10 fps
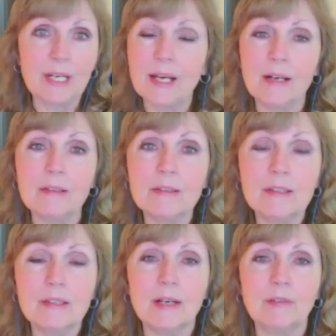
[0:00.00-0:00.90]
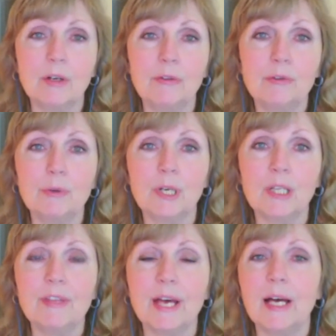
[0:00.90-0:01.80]
else i've gone through all
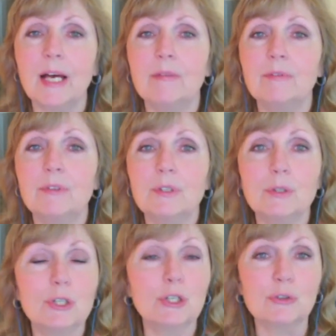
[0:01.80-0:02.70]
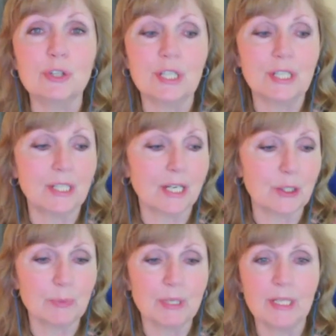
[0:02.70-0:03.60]
of that i have two children and a
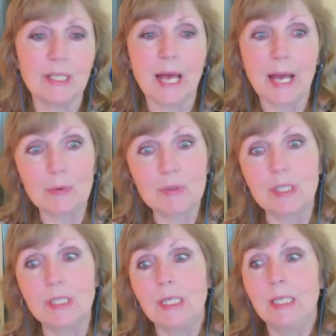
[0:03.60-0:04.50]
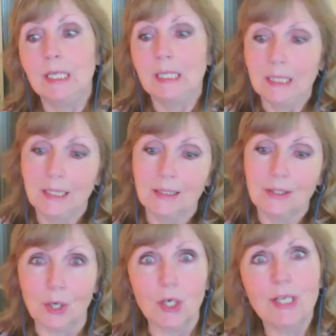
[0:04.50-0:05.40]
husband and a house and
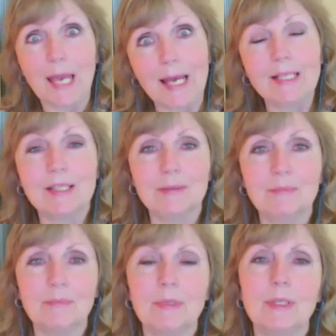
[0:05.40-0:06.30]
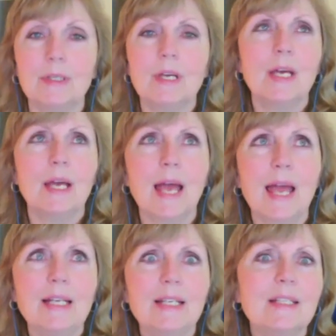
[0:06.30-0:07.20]
dog cats
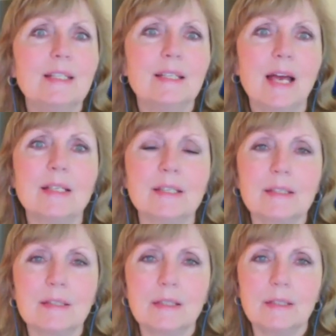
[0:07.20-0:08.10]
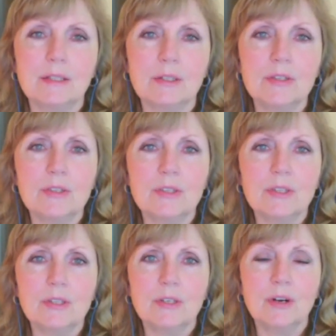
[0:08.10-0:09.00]
and yes th-
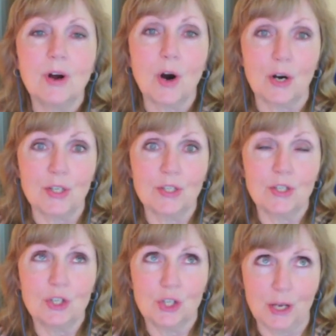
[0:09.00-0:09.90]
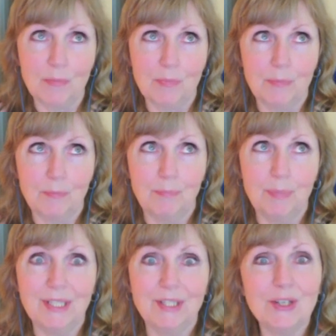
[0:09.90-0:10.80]
there's ship,
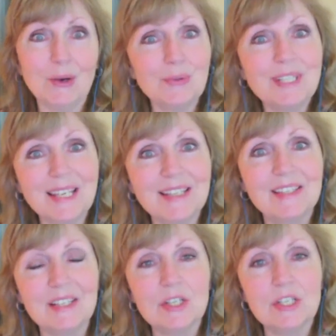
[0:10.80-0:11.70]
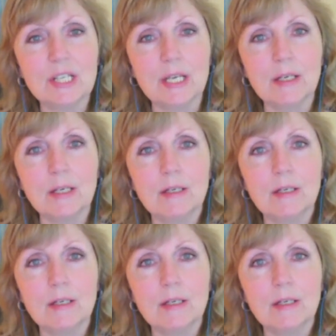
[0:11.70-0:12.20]
but don't take it seriously.